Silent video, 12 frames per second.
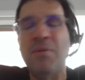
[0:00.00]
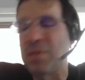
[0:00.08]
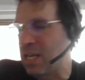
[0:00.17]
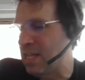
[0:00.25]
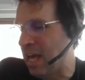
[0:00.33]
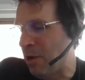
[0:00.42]

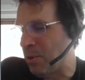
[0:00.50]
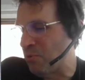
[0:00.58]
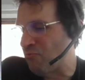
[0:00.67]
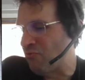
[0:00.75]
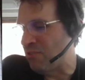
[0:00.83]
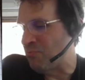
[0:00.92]
only
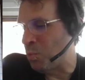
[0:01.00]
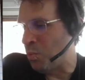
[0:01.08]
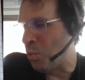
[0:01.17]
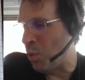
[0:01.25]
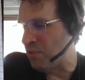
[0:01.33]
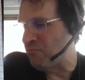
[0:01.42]
allowing
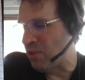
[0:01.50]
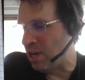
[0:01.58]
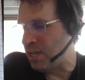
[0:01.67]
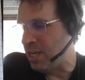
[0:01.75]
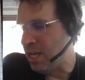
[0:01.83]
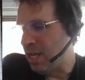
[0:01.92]
1
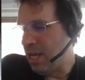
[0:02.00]
run.